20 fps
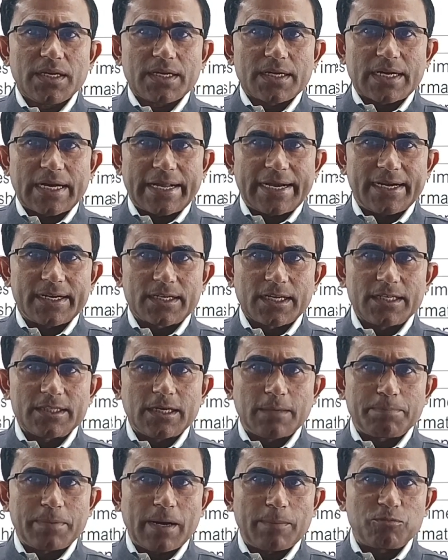currently
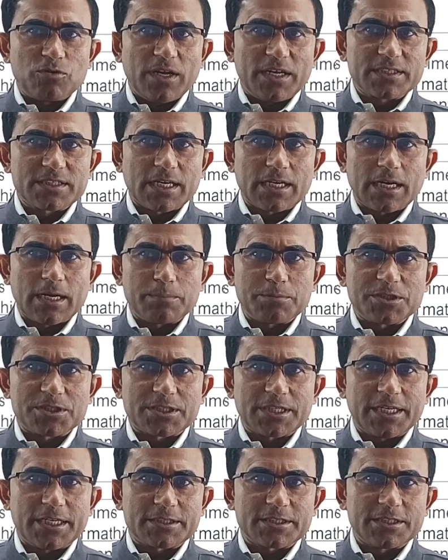the population of
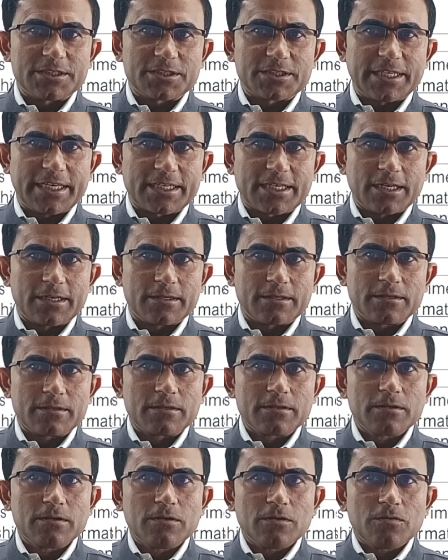states is taken